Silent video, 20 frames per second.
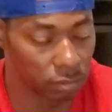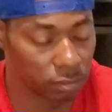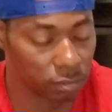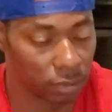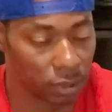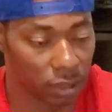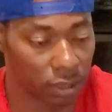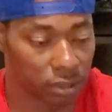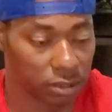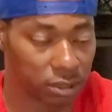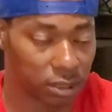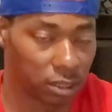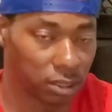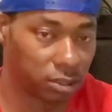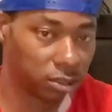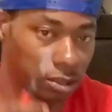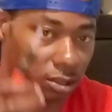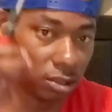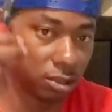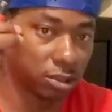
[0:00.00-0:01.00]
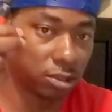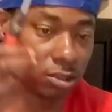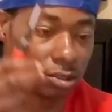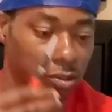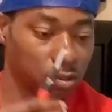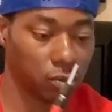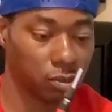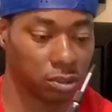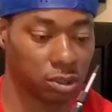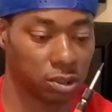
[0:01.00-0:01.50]
Like I say, good
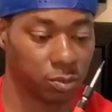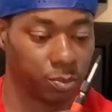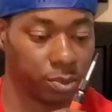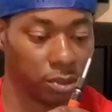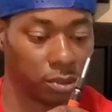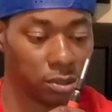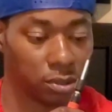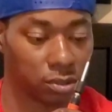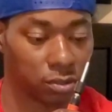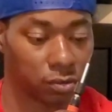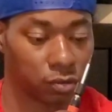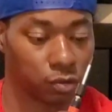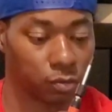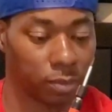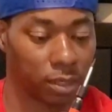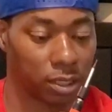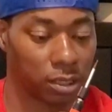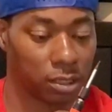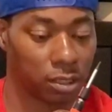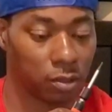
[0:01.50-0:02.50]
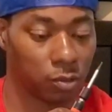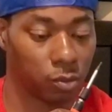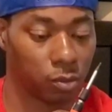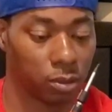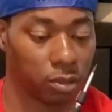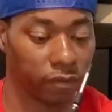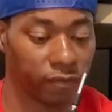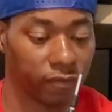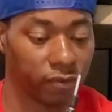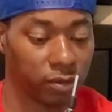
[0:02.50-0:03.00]
storage is putting the screw back in
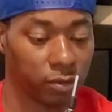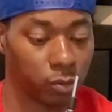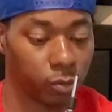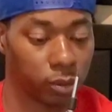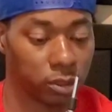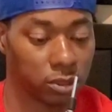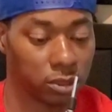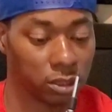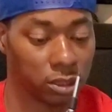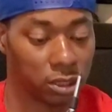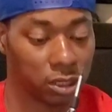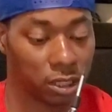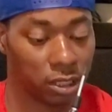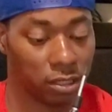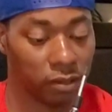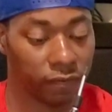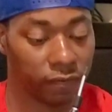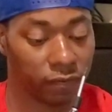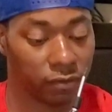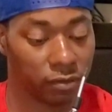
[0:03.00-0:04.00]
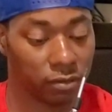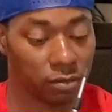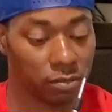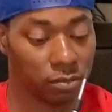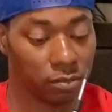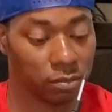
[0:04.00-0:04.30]
where it originally came from.